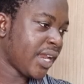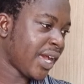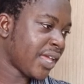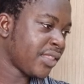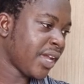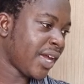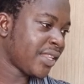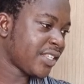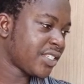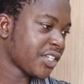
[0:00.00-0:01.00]
The other
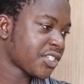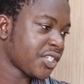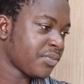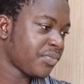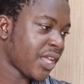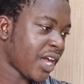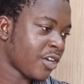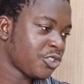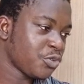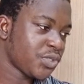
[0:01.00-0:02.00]
section, I'll
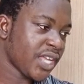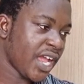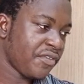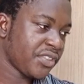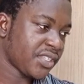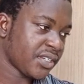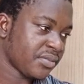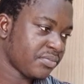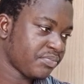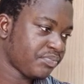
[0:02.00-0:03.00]
choose everything.
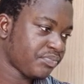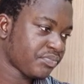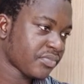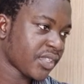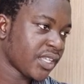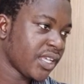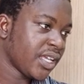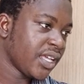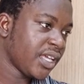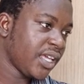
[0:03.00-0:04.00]

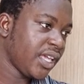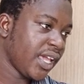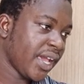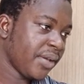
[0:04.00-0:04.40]
Here